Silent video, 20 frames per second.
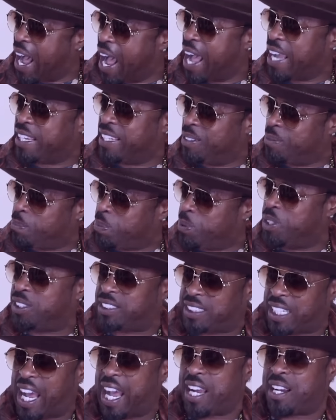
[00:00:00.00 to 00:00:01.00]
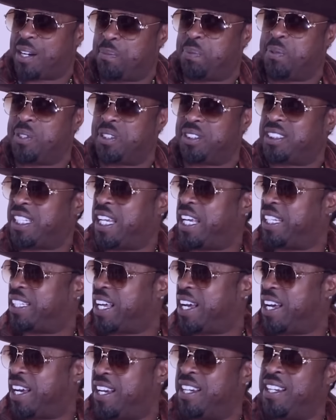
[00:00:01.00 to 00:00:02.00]
I can push, I can push that
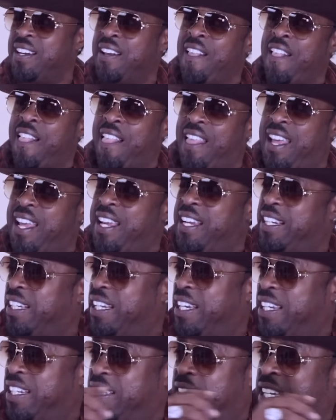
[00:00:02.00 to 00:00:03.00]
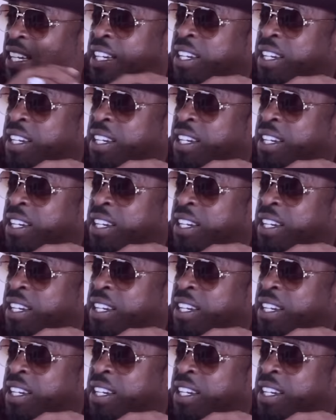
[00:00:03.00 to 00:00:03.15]
line, and and